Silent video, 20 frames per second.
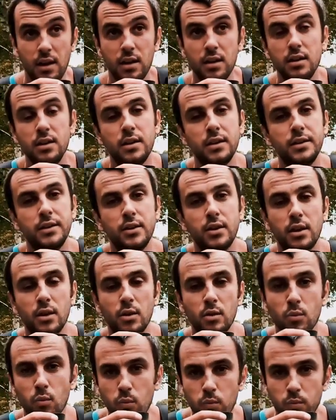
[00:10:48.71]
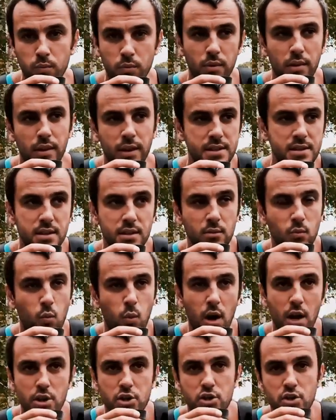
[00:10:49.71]
and you can listen,
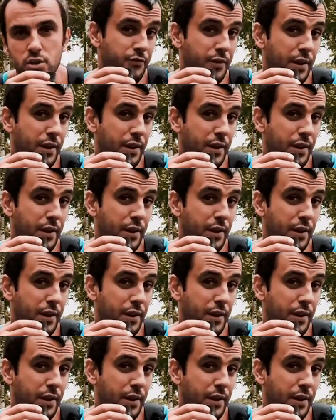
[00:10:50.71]
watch,